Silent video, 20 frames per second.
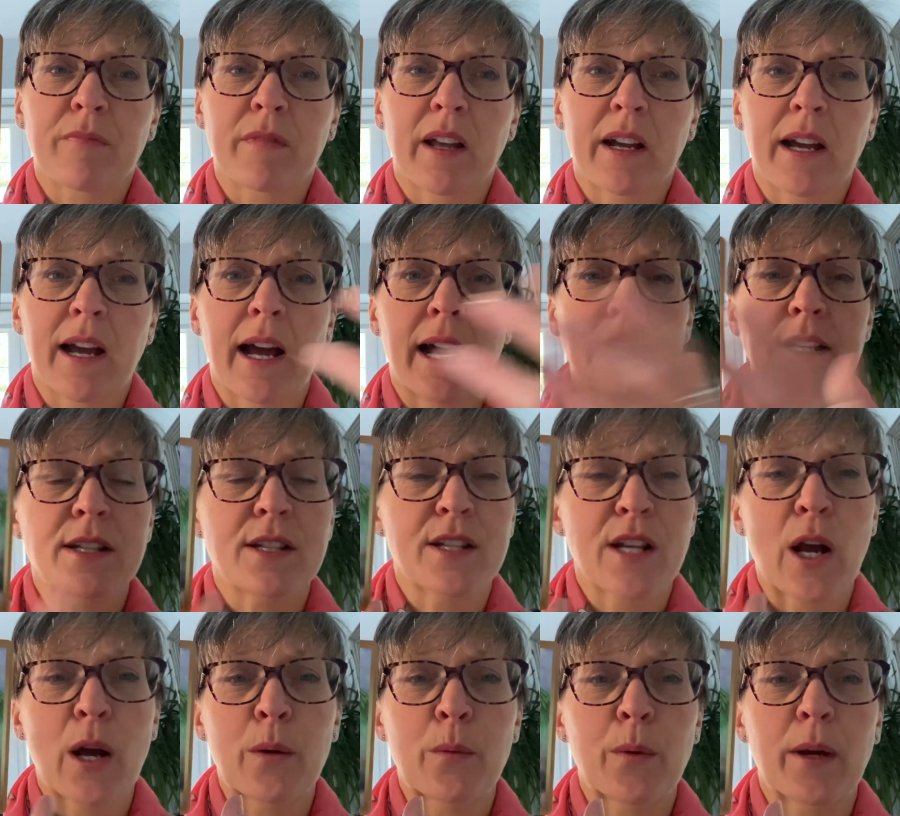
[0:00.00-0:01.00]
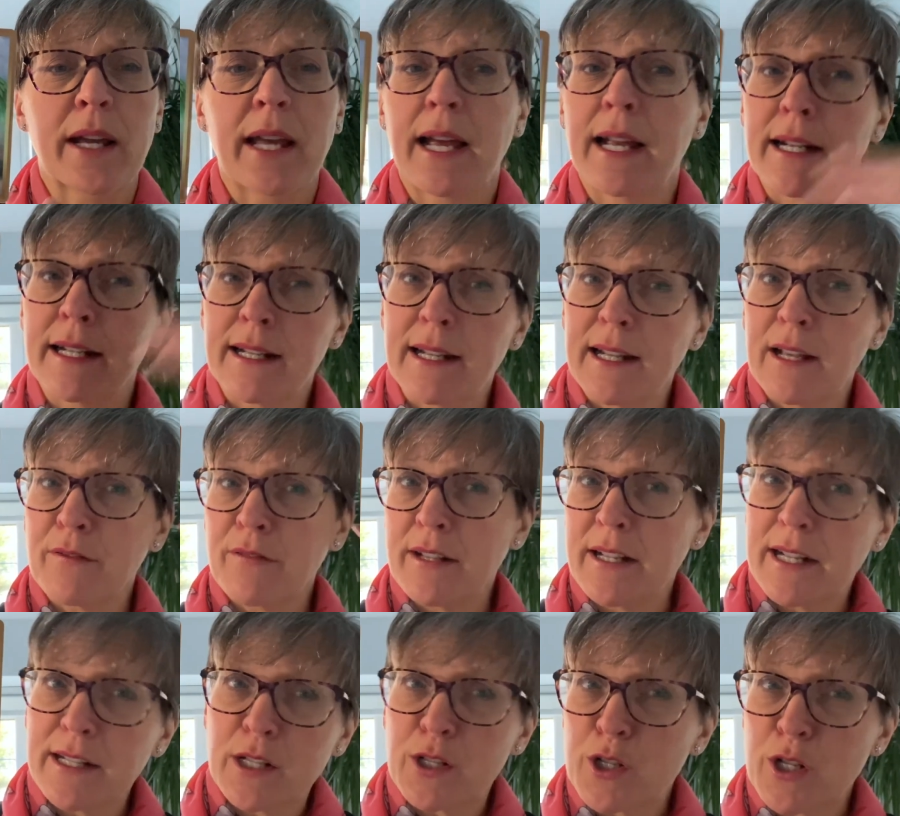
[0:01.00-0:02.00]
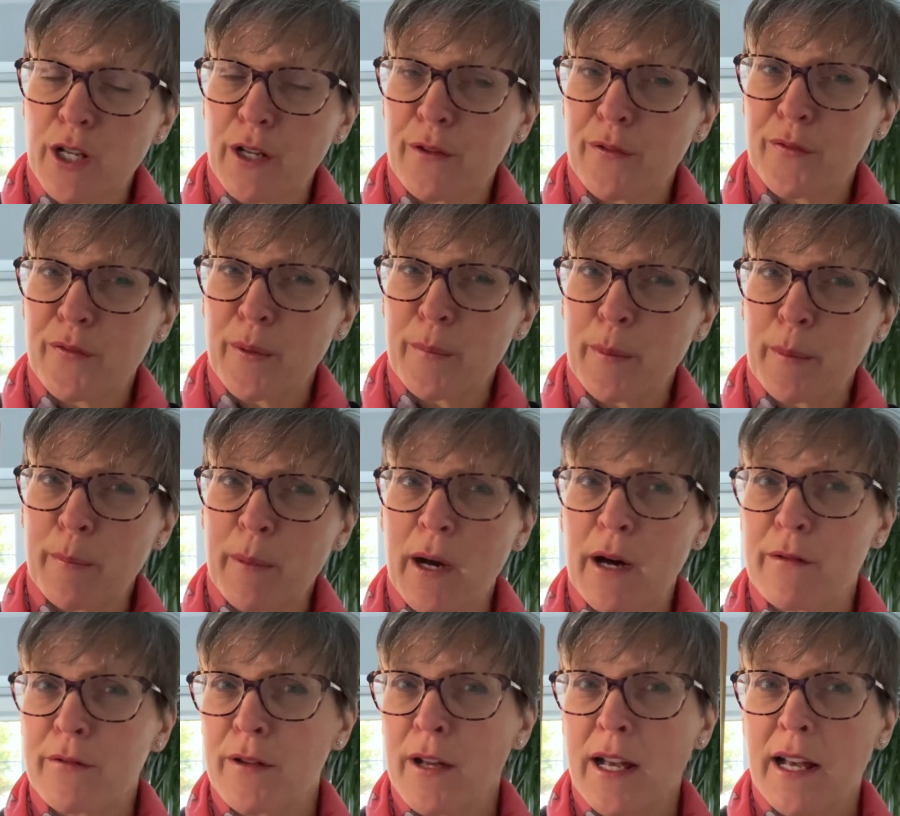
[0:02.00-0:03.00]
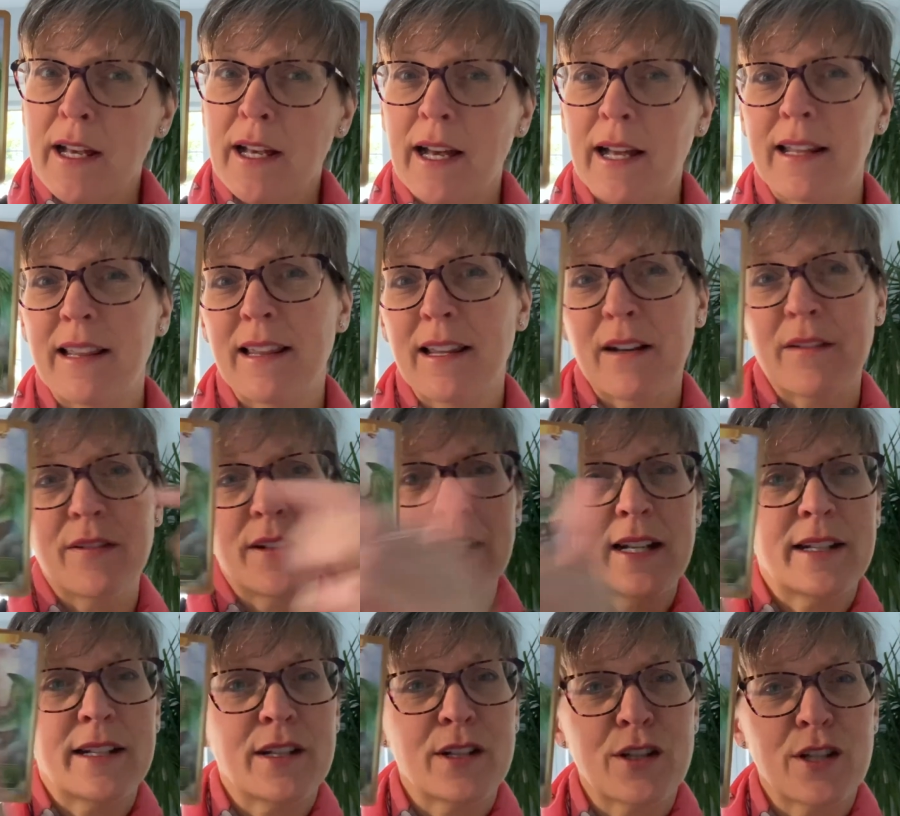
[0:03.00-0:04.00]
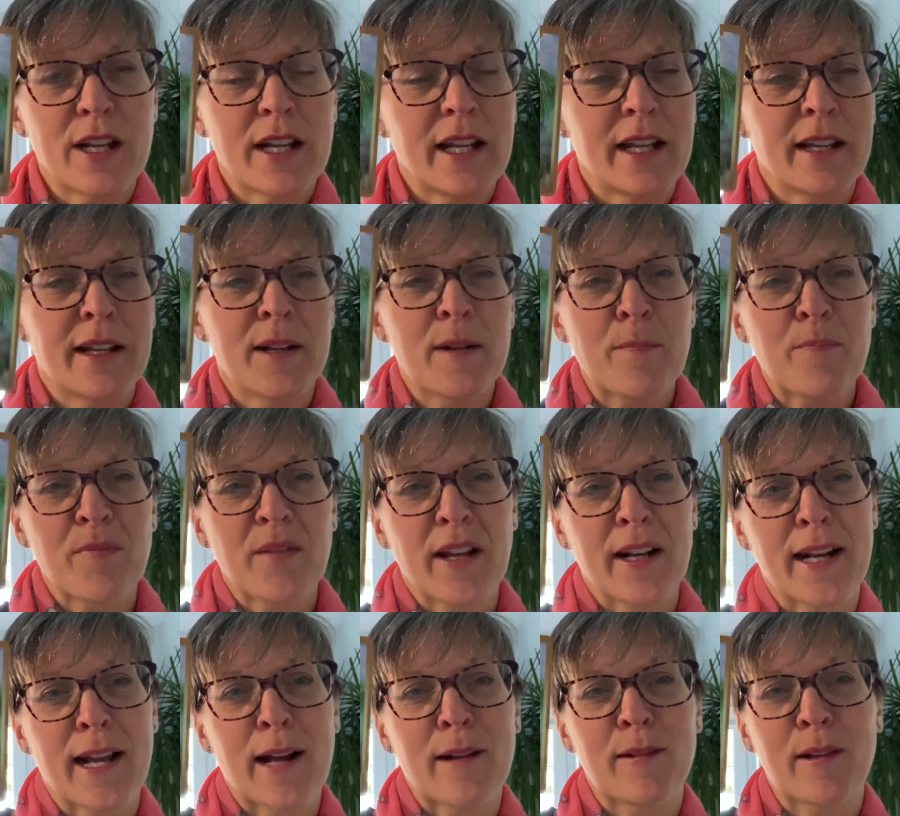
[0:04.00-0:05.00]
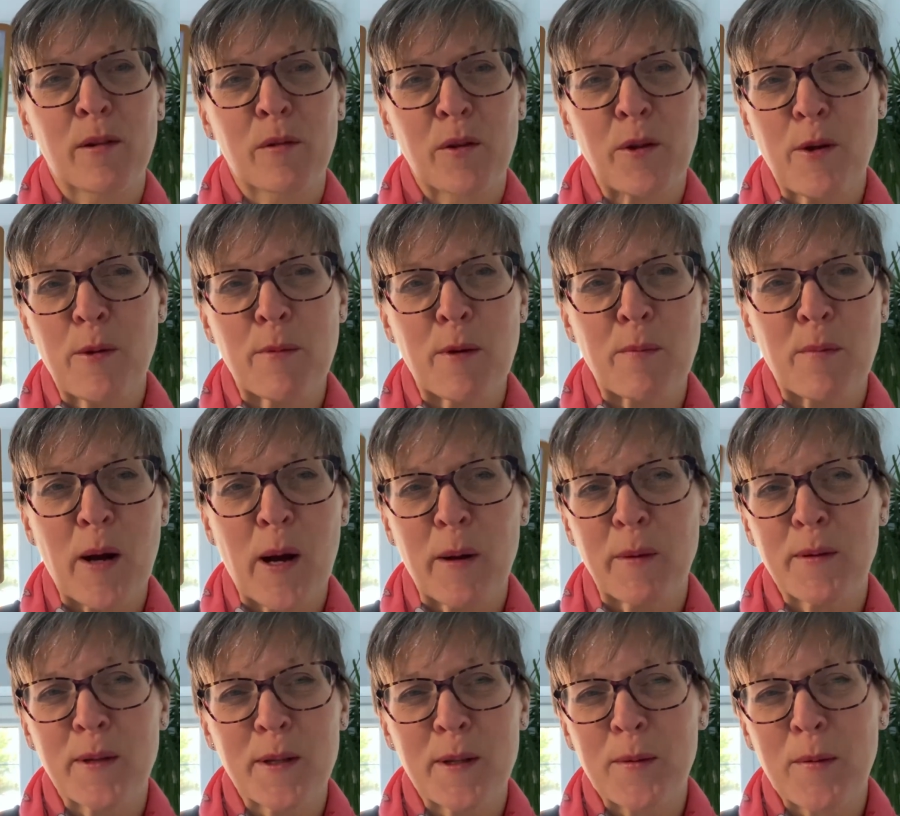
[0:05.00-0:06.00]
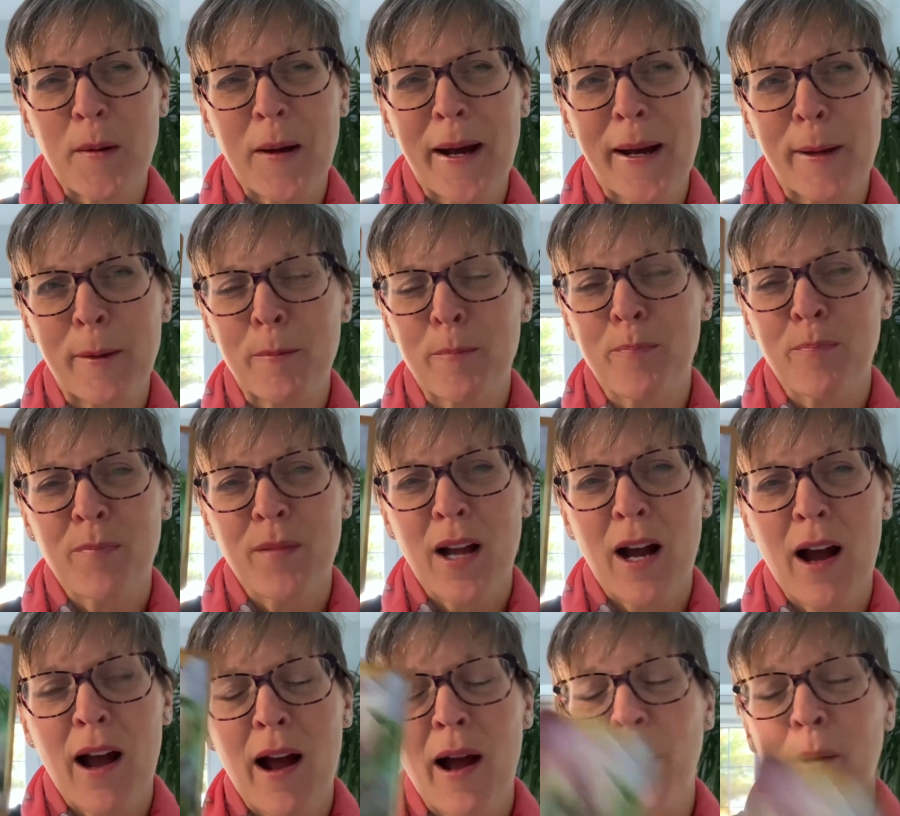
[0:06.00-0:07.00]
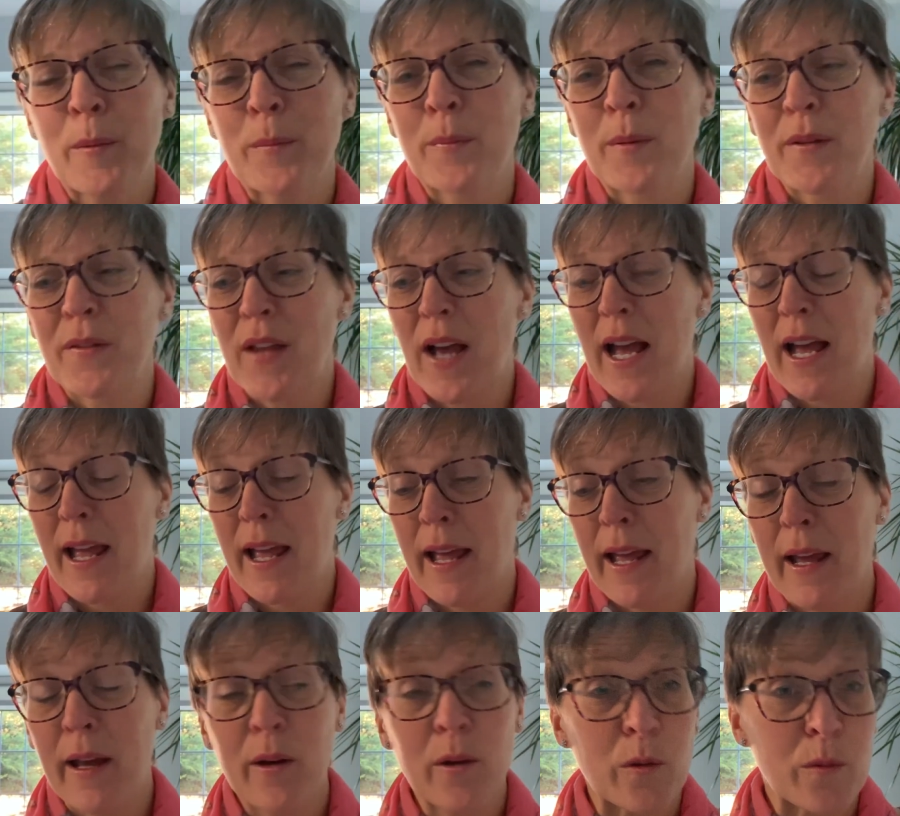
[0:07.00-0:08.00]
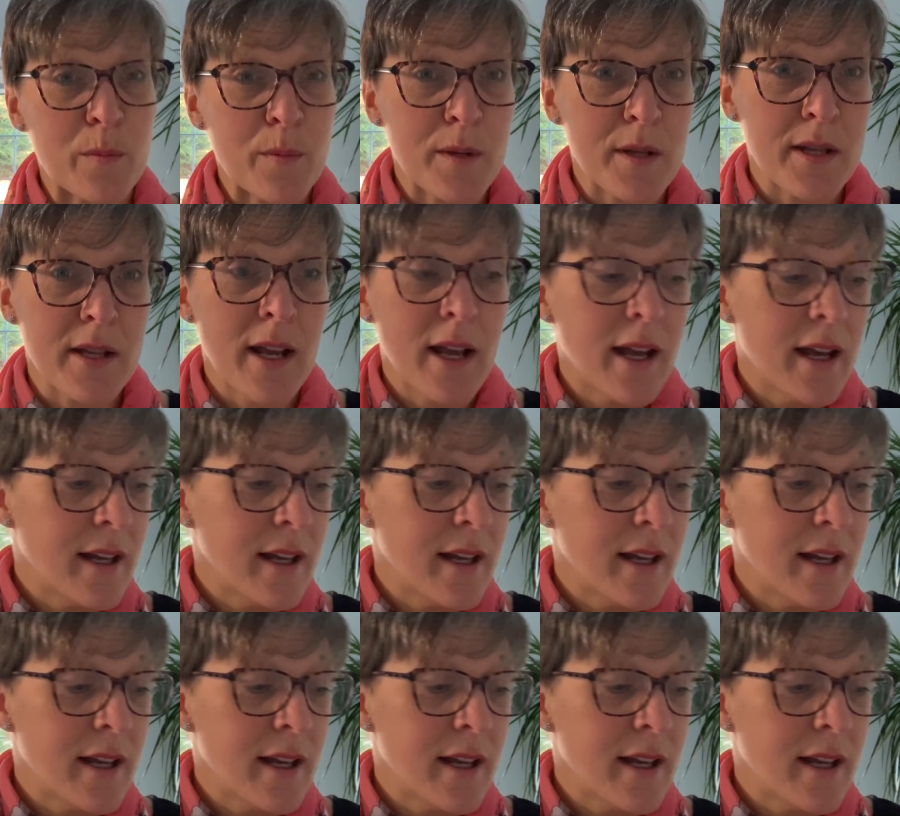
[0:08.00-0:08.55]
Okay, so we're getting loving energy from above and loving energy in our little human worlds as well. I hope that helped.